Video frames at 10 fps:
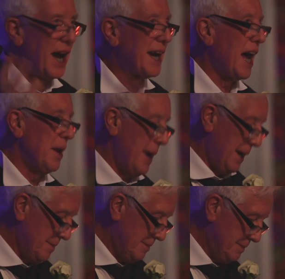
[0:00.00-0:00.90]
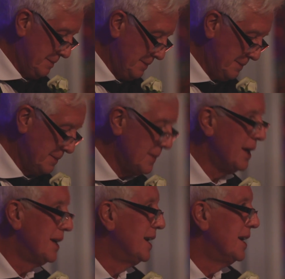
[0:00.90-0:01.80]
Academy.
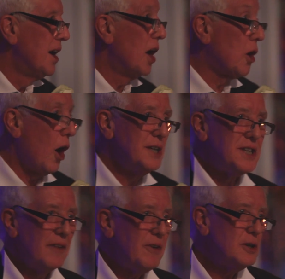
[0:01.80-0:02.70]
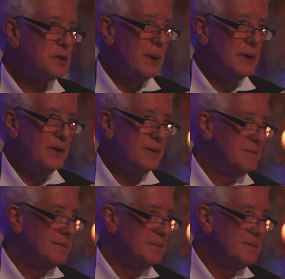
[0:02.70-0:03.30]
And got herself a husband.